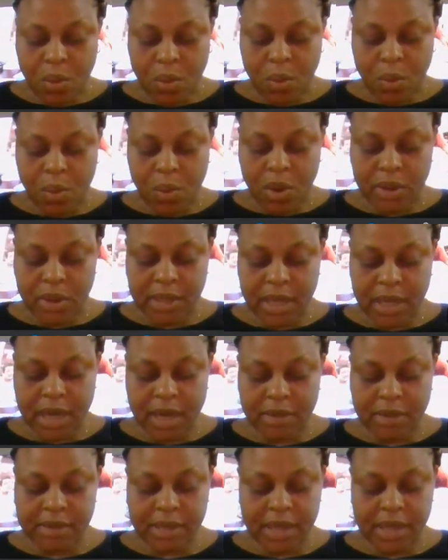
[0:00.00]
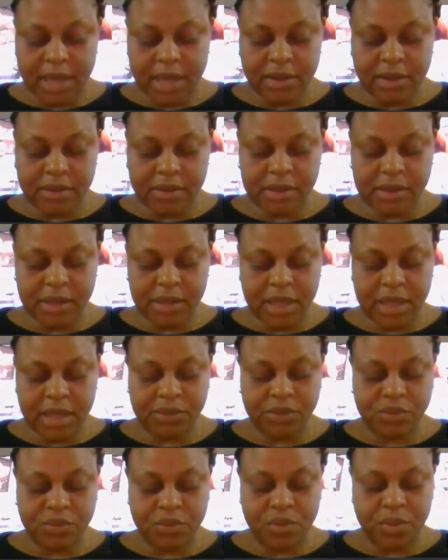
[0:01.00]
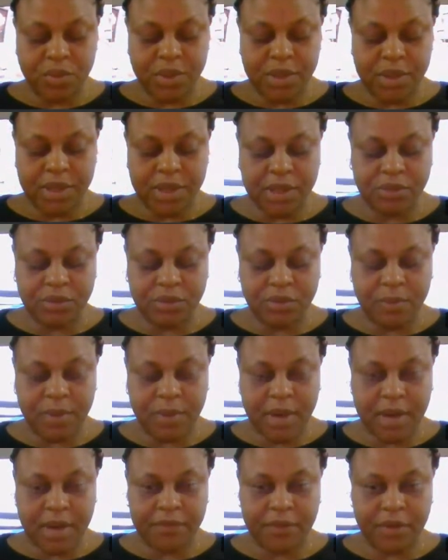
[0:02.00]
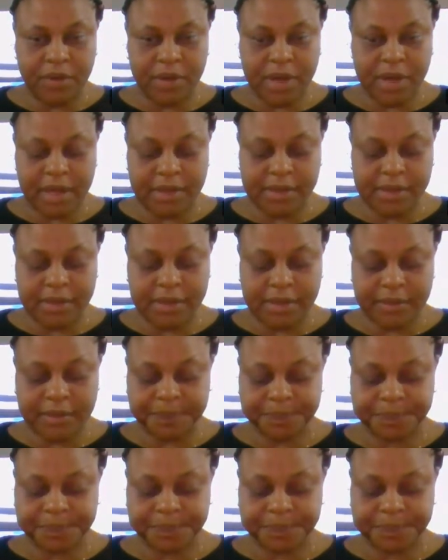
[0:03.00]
What healthcare concerns do we need to plan for next?